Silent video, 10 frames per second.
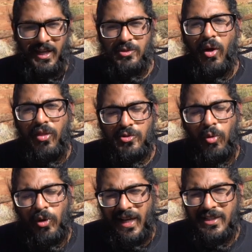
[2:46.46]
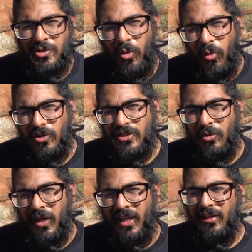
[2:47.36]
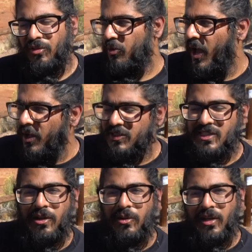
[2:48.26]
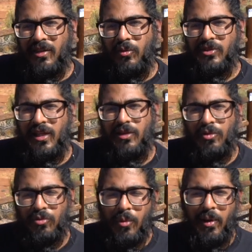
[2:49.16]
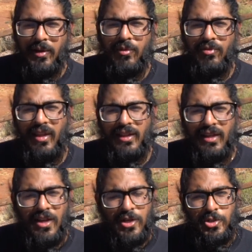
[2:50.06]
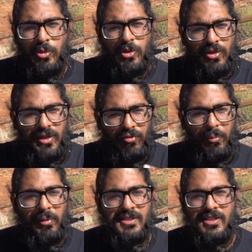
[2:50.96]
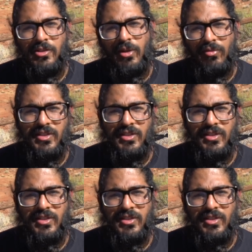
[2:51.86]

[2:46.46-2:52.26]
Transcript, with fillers: As well, there's organized tours located throughout this area that will take you through Monument Valley, showing you the different places that you can